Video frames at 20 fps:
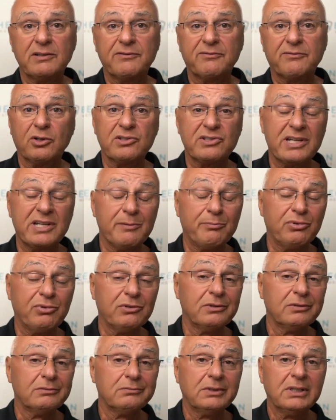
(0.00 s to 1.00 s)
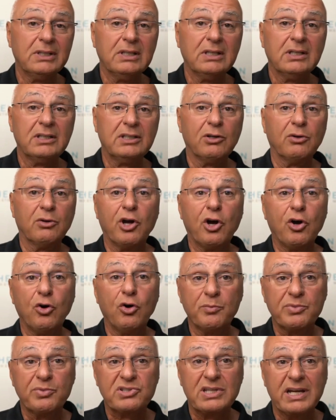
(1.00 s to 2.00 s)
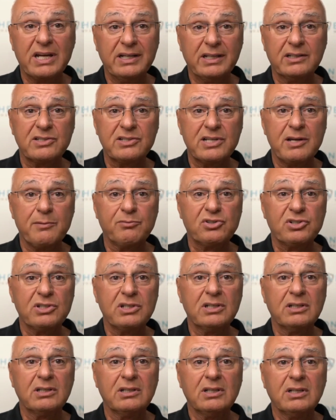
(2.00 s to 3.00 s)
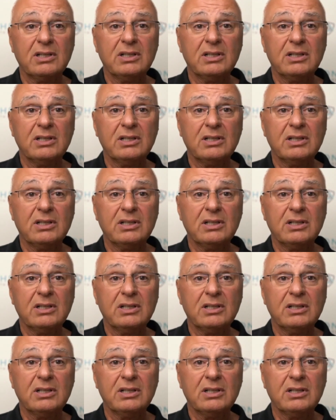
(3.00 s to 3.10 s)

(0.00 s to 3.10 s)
For example, the homestead exemption,